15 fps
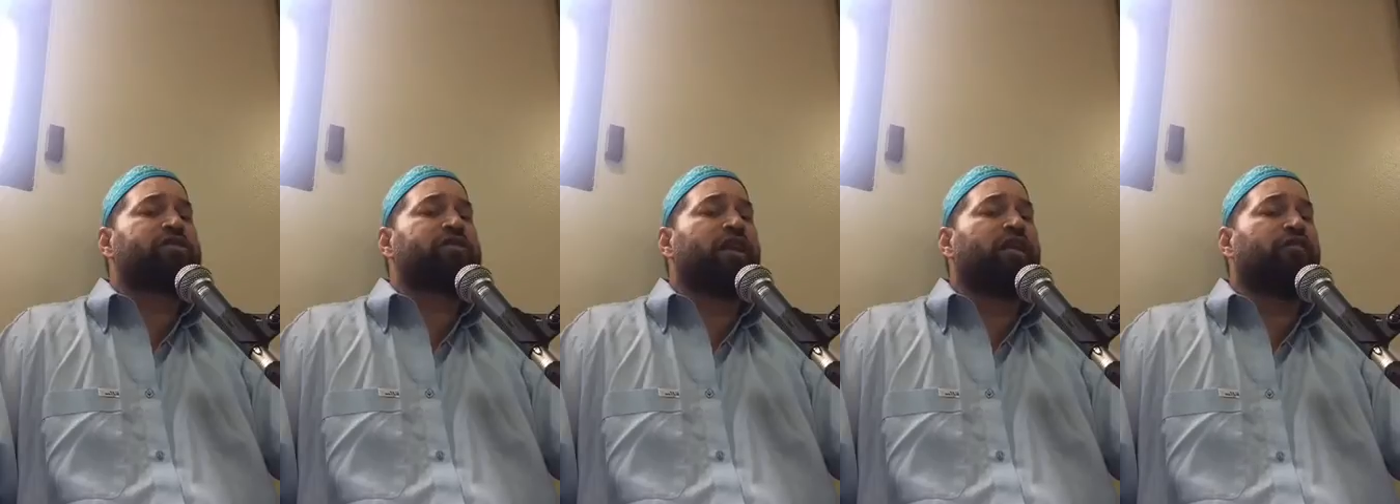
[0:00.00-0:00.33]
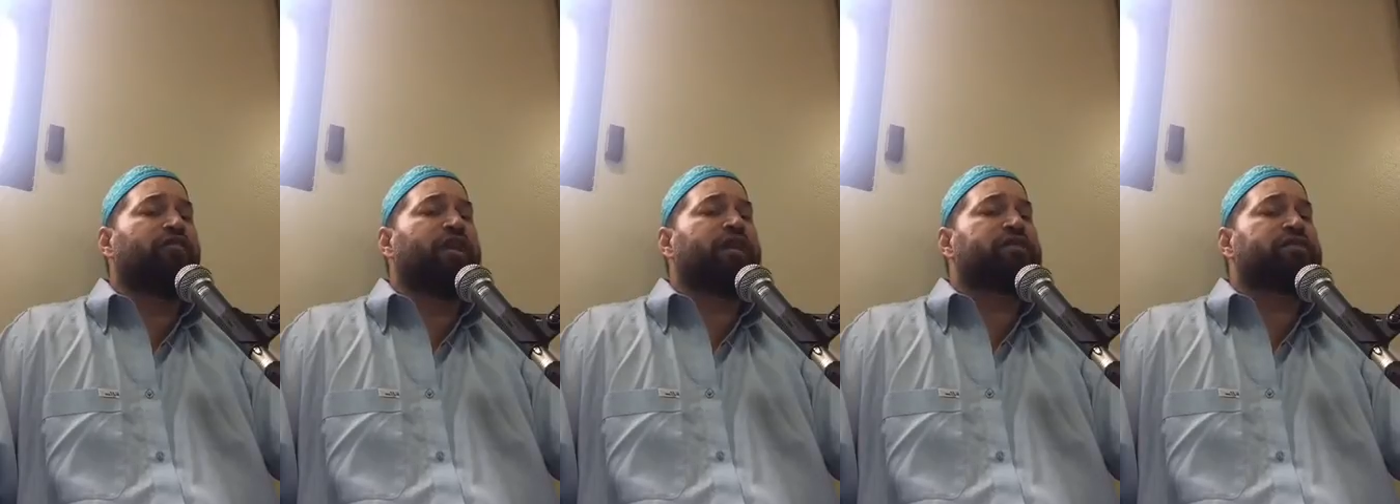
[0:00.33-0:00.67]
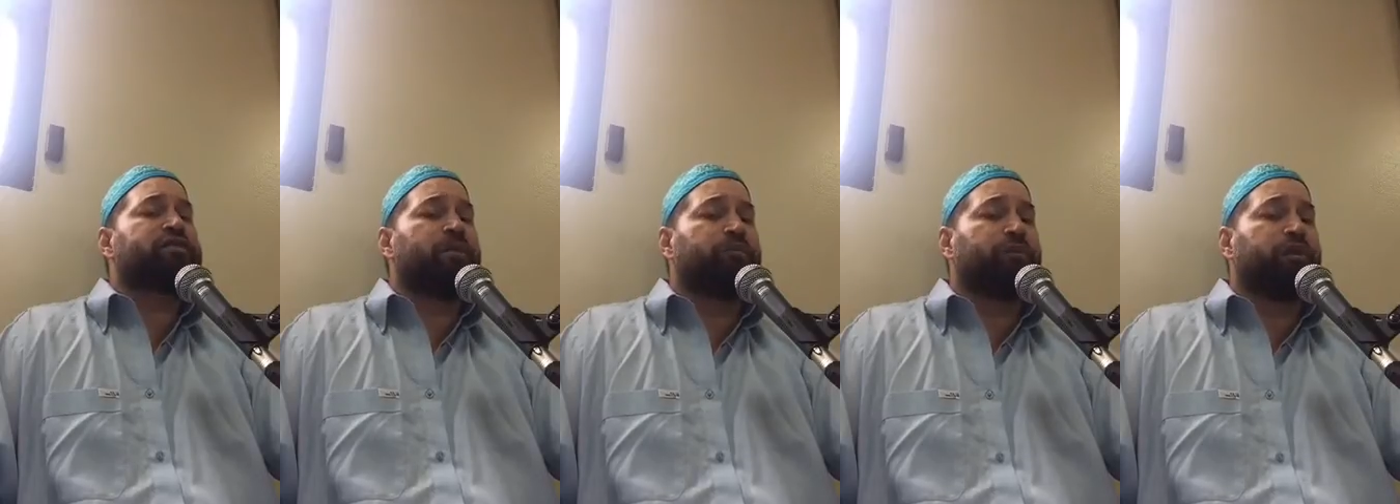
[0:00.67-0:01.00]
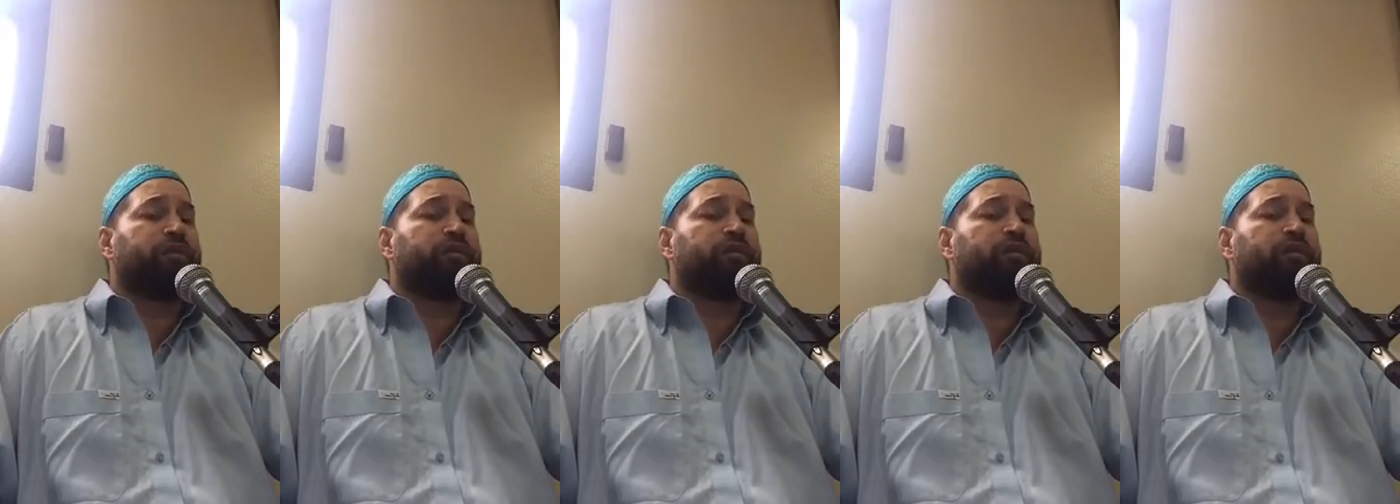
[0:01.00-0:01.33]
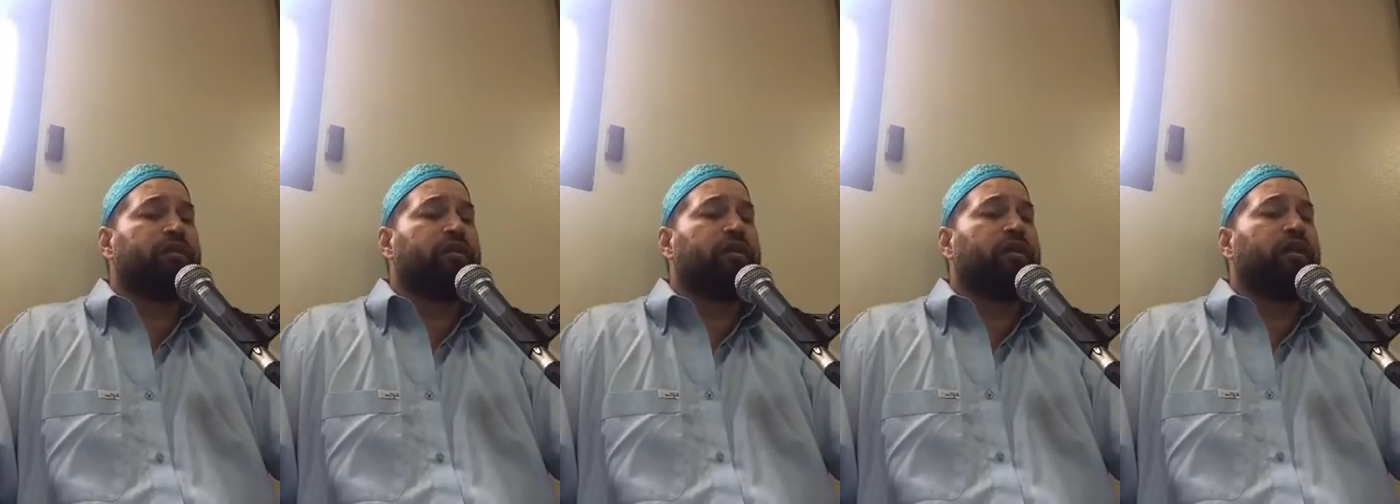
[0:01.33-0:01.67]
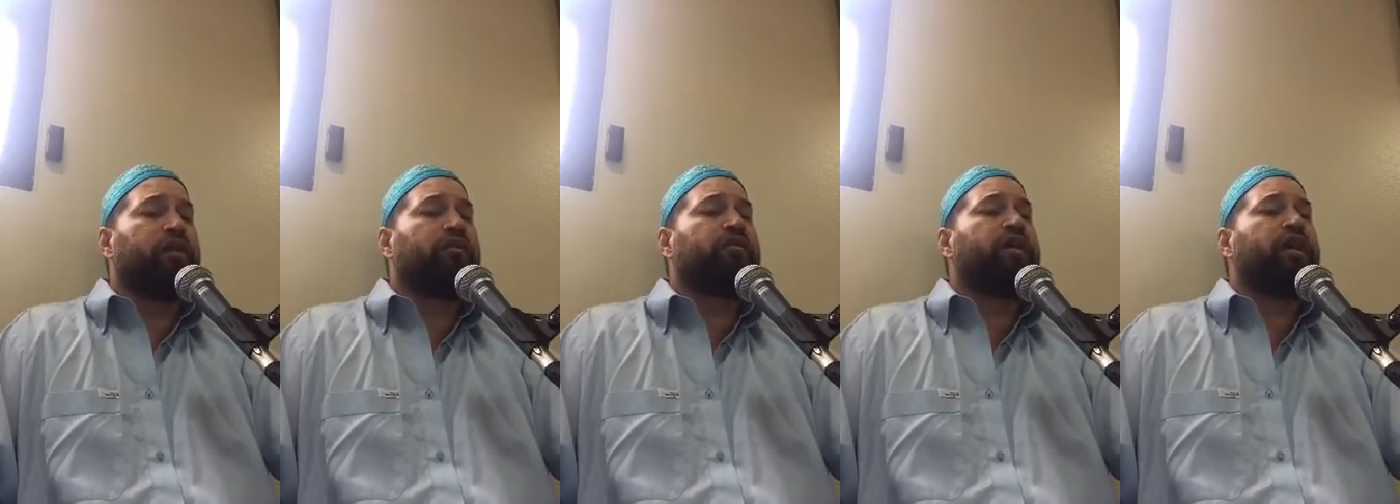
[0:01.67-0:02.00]
Salaf accepted
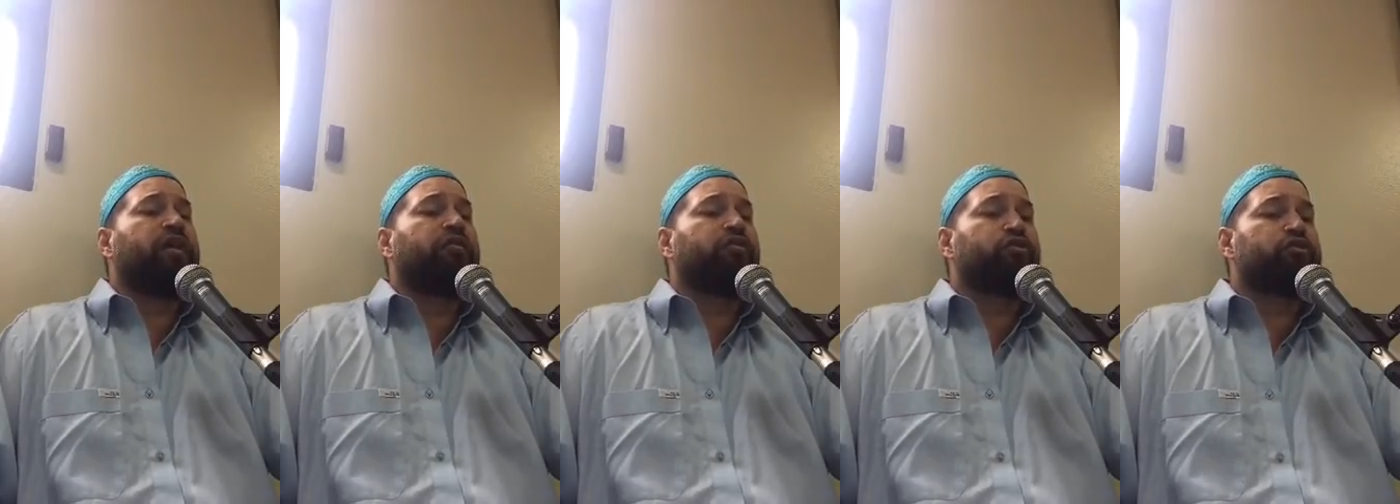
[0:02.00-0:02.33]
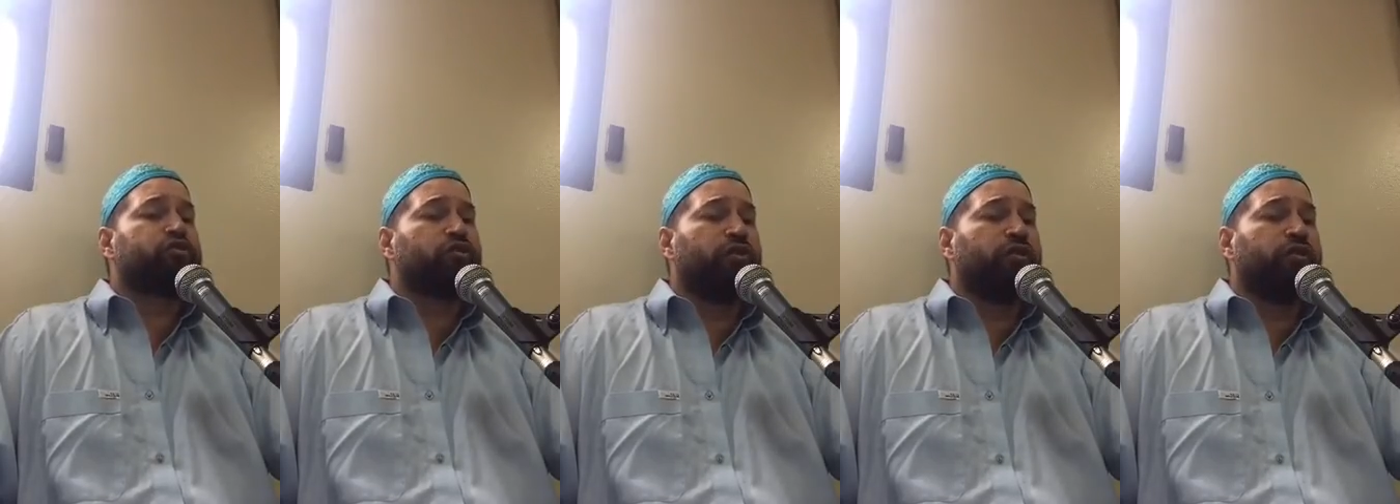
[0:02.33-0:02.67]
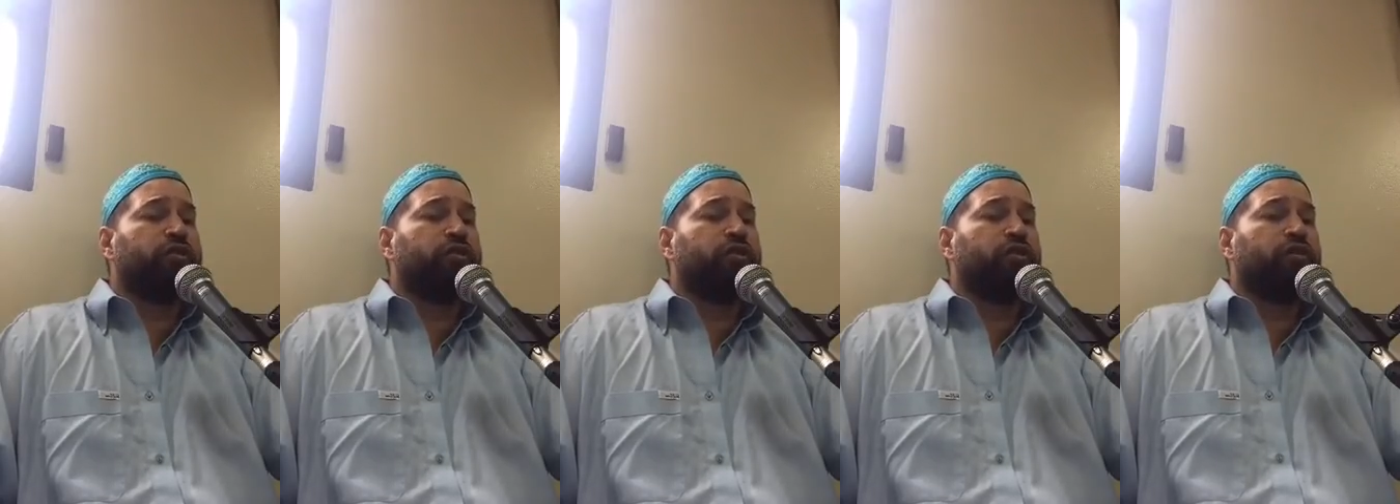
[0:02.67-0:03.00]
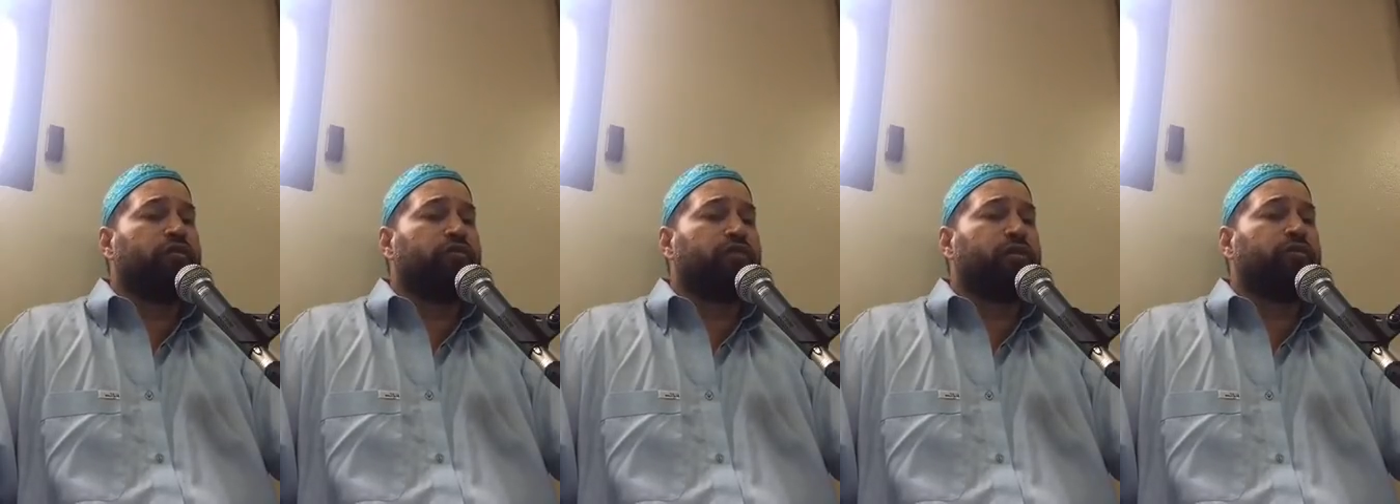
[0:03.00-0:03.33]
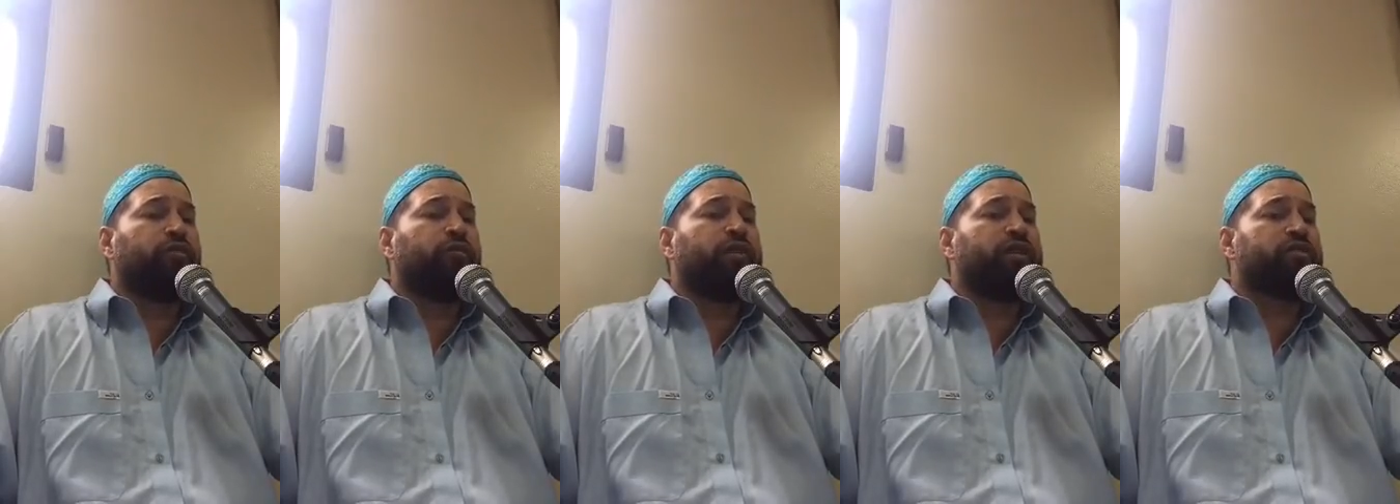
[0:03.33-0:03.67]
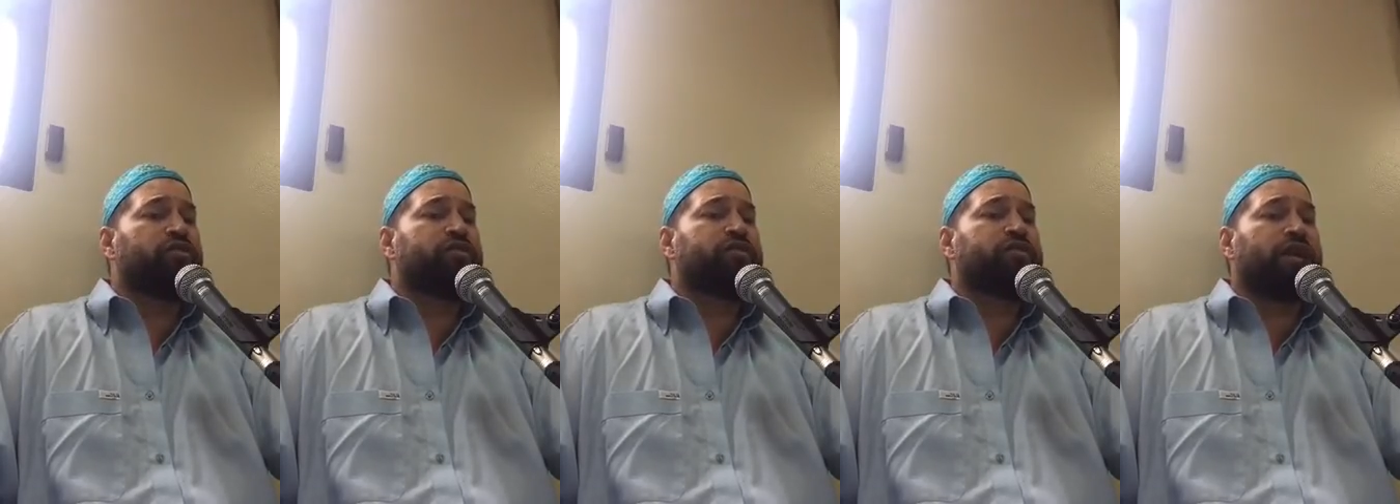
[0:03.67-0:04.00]
and they understood from the
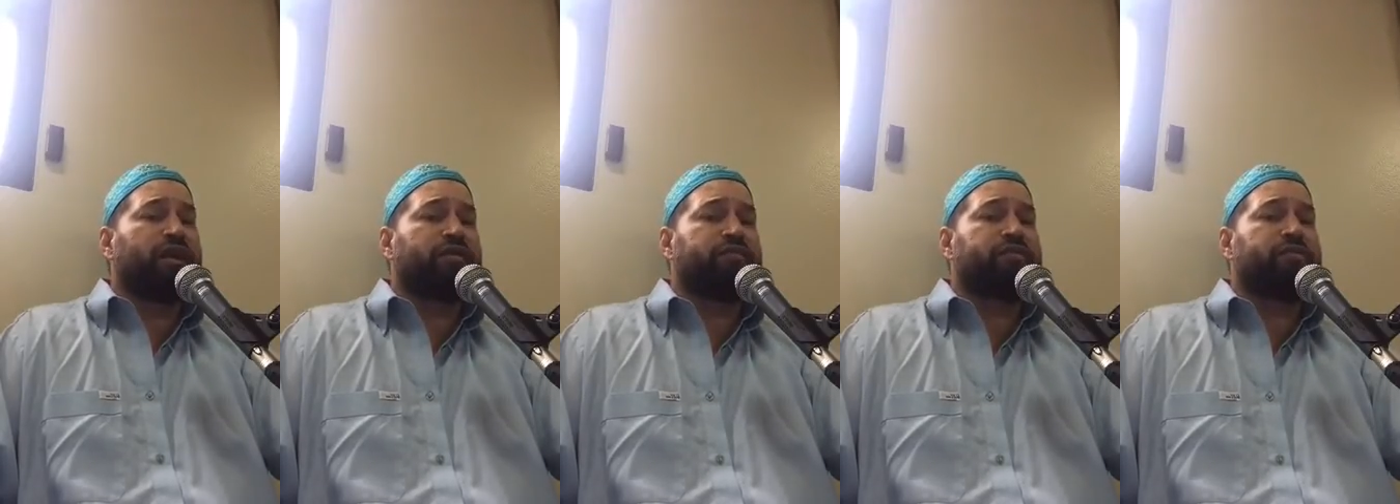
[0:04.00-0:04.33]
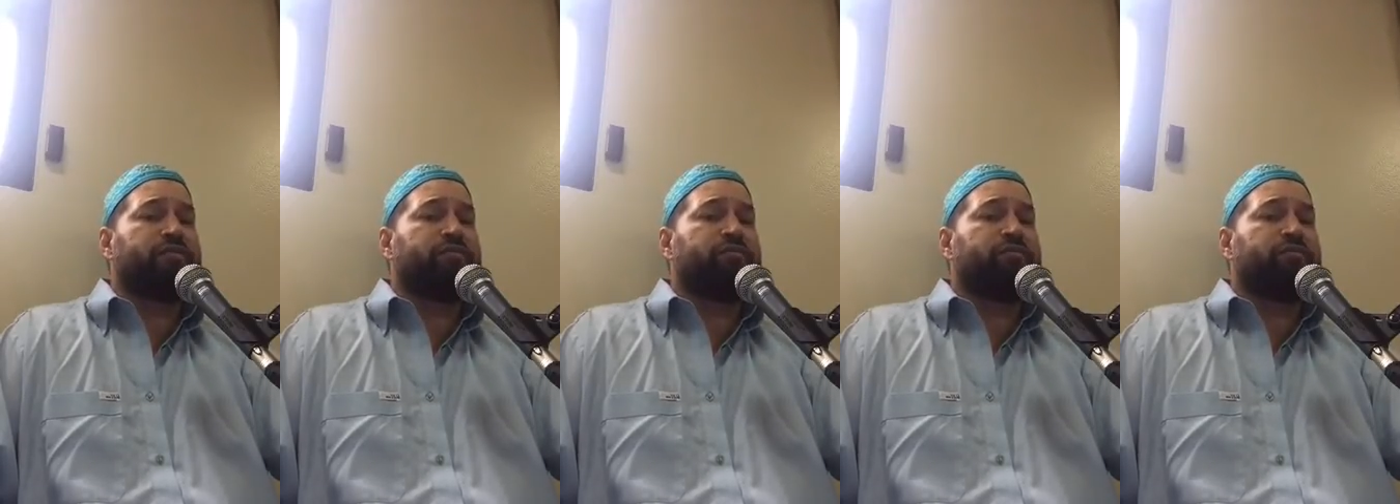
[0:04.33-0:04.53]
religious text.